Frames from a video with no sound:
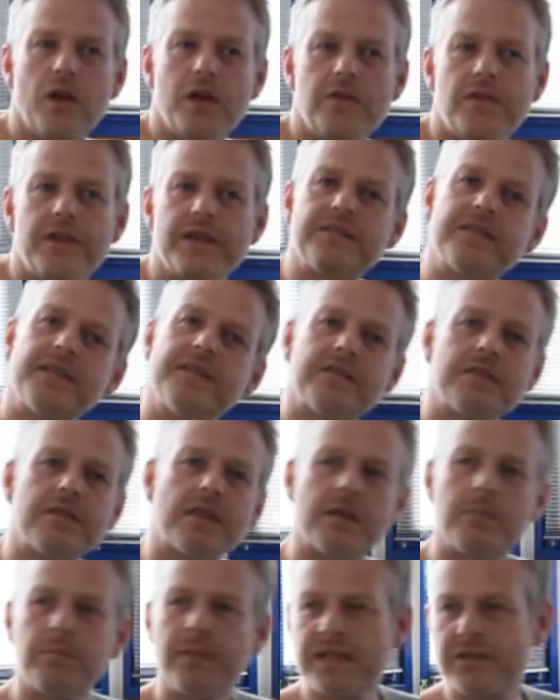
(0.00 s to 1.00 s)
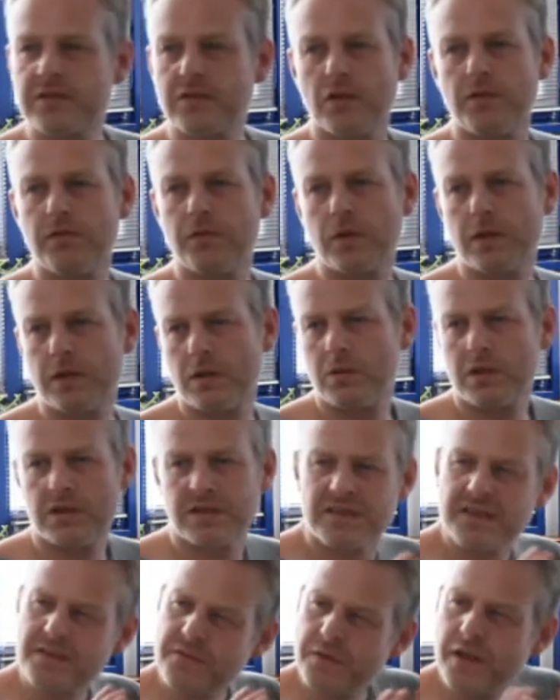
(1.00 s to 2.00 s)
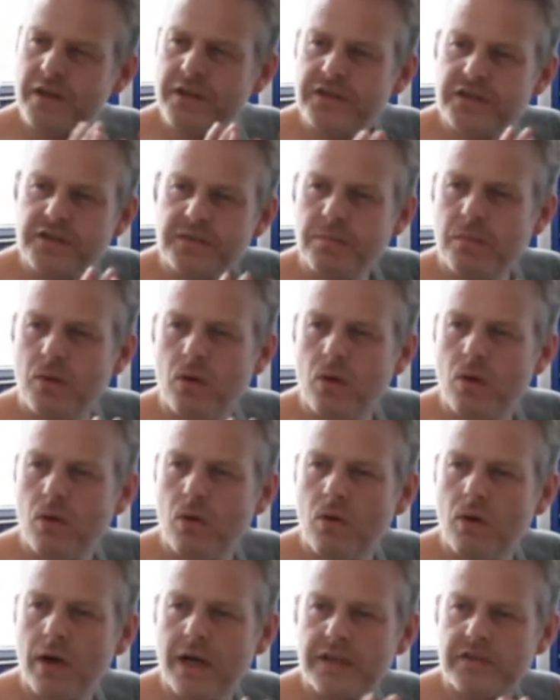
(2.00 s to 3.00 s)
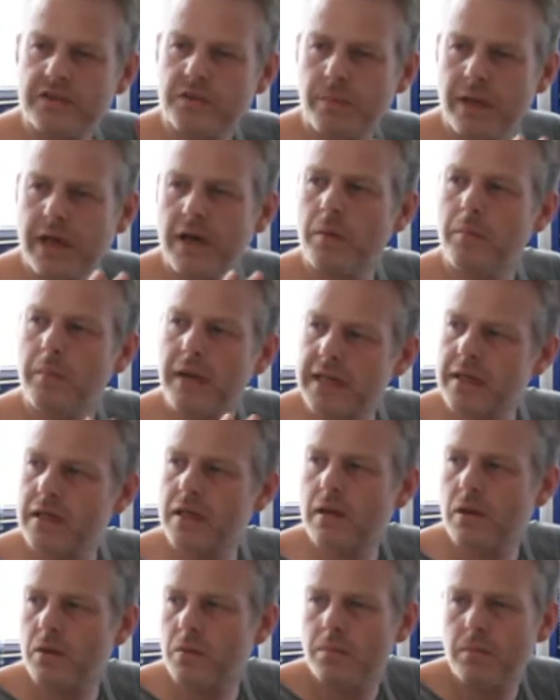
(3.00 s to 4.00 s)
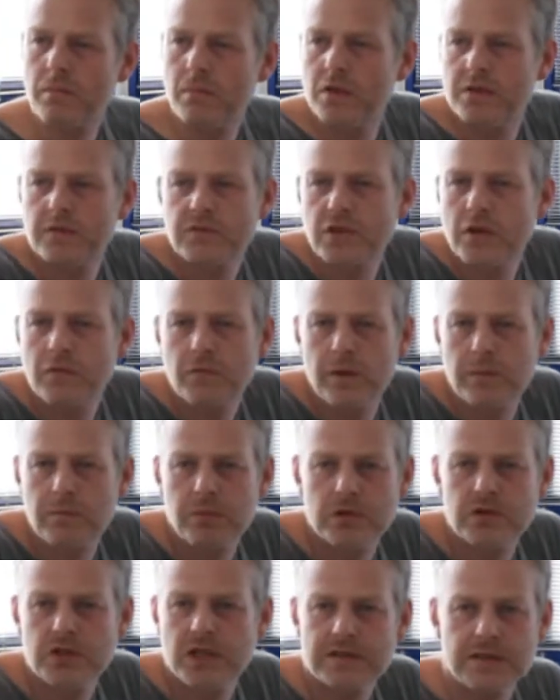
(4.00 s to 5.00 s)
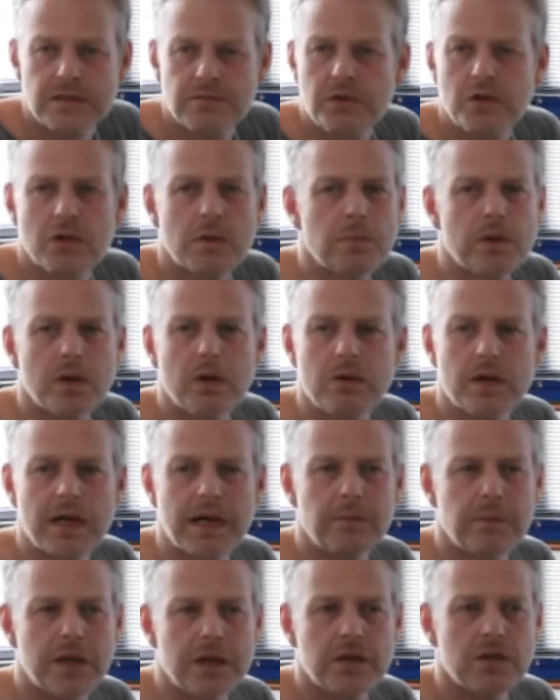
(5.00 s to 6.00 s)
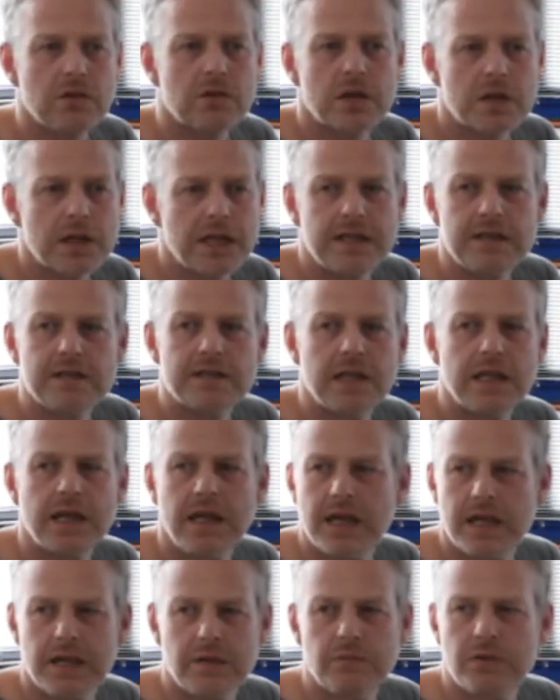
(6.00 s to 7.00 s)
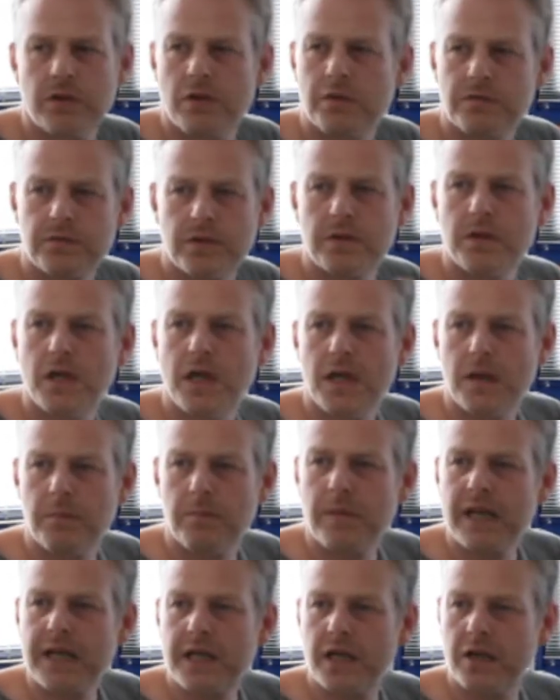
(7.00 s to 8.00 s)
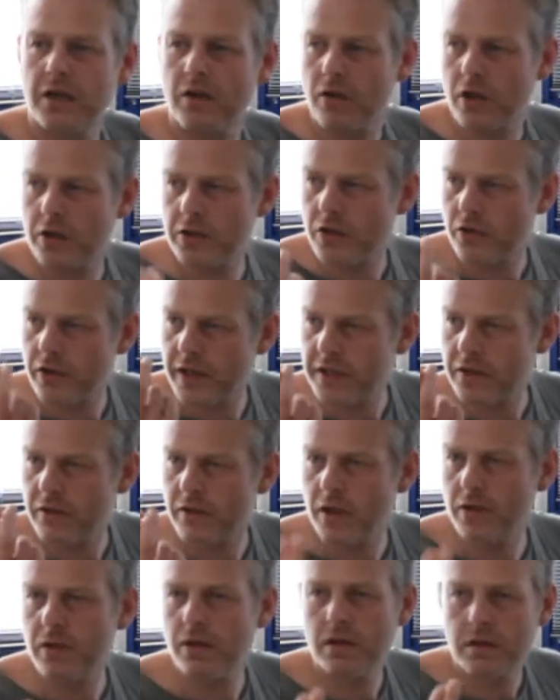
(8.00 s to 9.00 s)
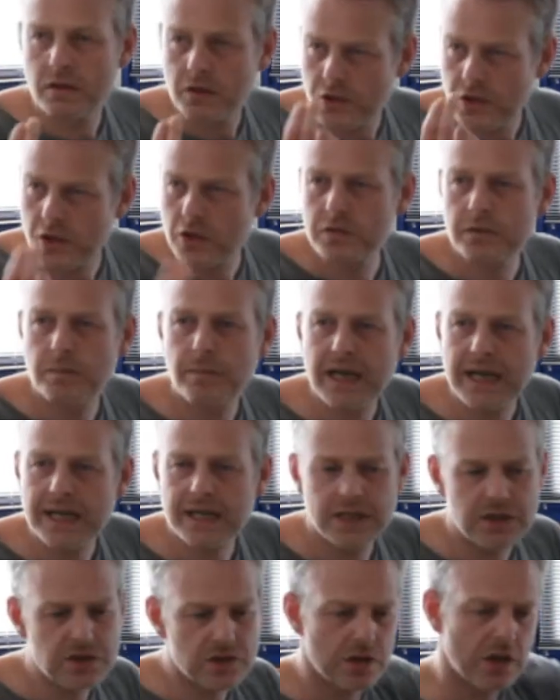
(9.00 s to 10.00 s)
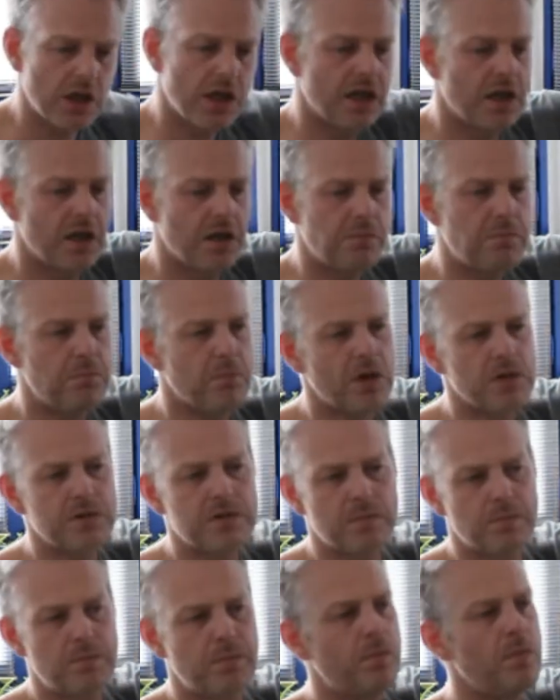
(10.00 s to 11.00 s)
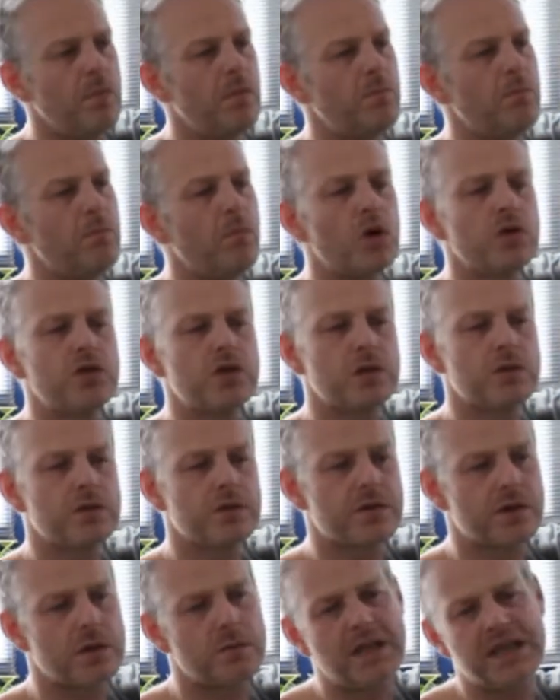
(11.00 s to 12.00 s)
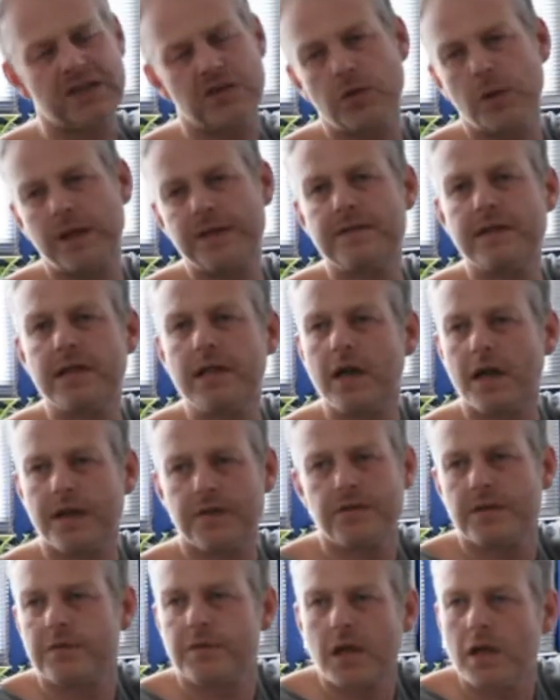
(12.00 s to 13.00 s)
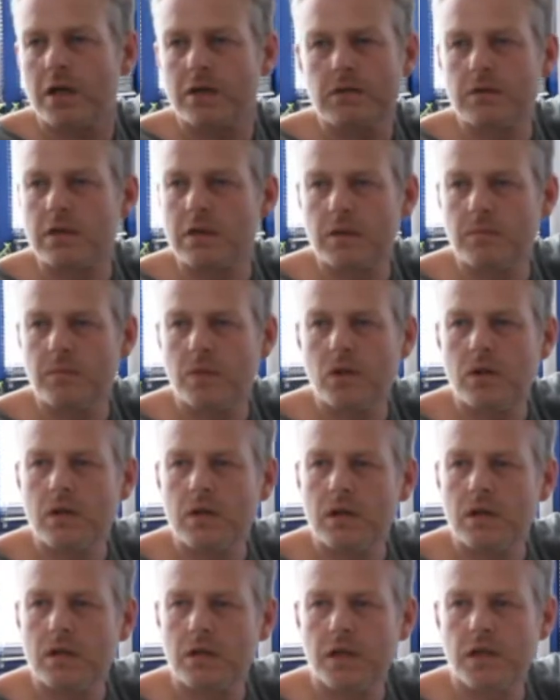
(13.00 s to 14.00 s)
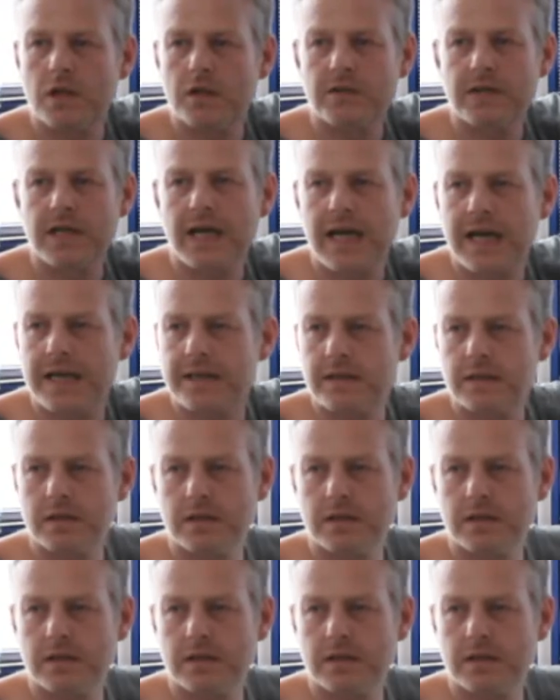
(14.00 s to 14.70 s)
this isn't the best software in the world. It's a very small, experimental software project. If you're a programmer, you can easily get involved and make it your own, create your own node package. Most modules are about 20 lines of code, no more, to add